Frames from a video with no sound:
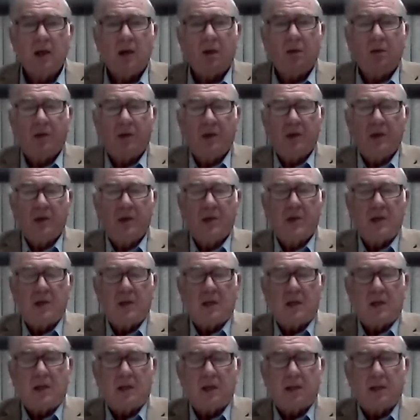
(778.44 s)
was
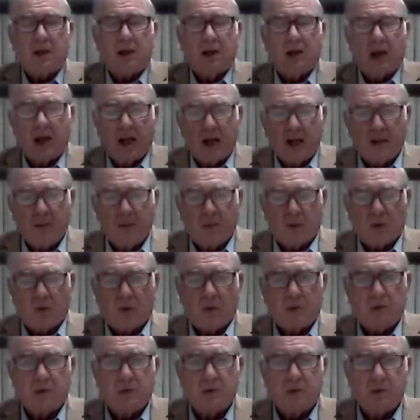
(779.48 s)

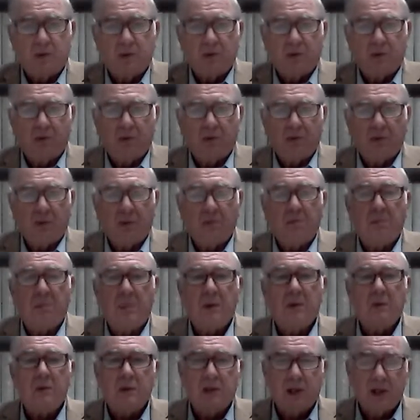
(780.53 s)
able to
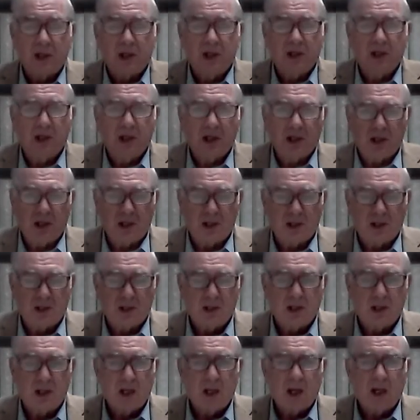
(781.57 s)
build these
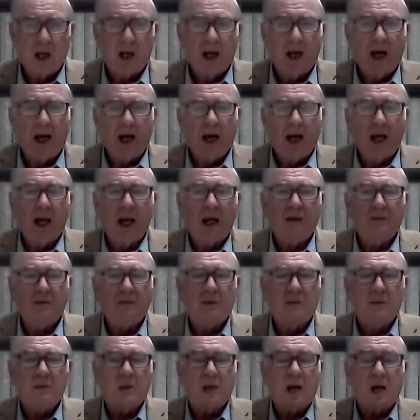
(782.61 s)
cities and have
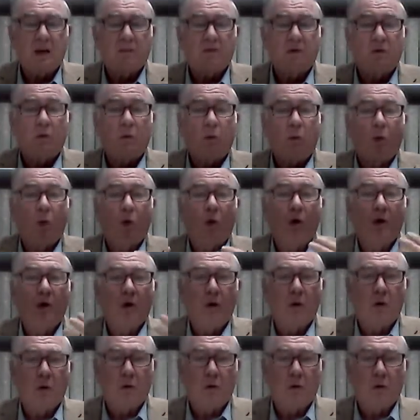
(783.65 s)
some type of warrior